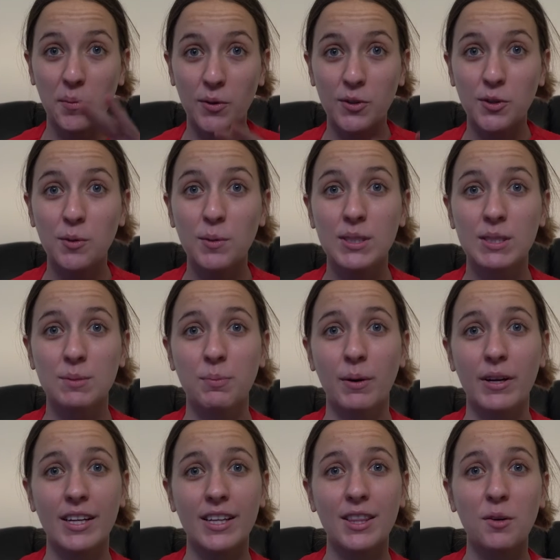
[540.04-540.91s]
when you were
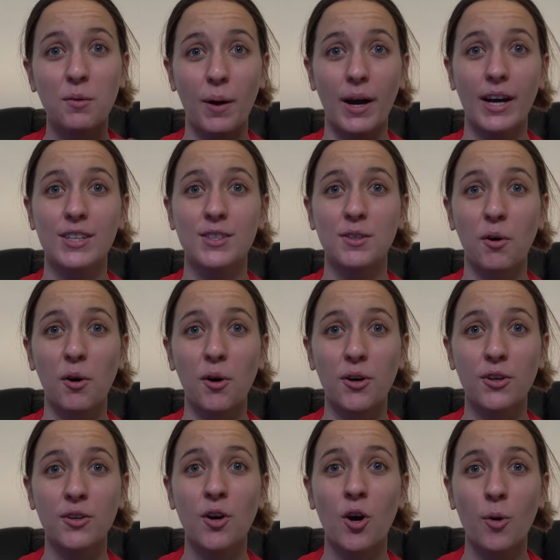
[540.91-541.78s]
spreading the wax
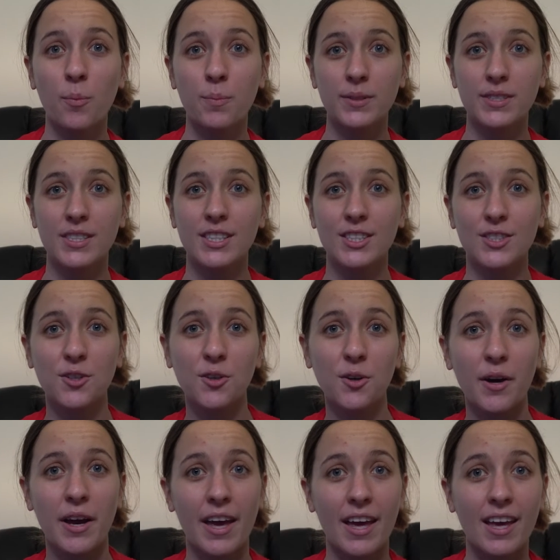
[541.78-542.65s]
on opposite to
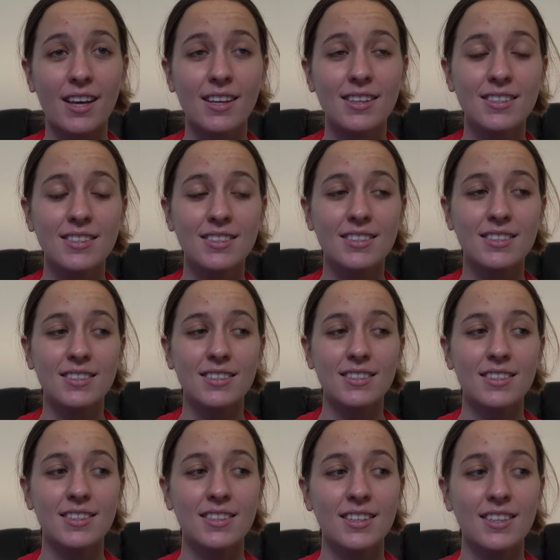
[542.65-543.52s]
your hairs,